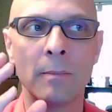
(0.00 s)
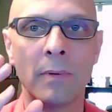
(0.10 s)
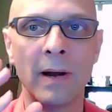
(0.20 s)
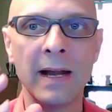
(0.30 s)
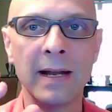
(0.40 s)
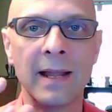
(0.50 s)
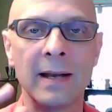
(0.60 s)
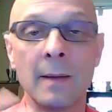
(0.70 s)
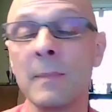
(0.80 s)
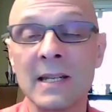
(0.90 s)
brain
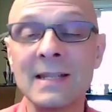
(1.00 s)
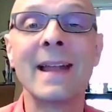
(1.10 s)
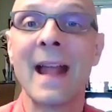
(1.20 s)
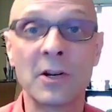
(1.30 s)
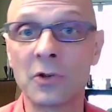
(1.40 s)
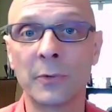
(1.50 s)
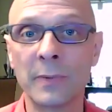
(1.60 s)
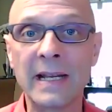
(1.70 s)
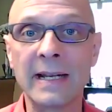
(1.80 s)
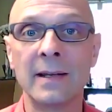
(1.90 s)
it's not natural to
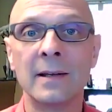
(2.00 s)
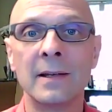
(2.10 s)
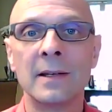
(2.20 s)
read.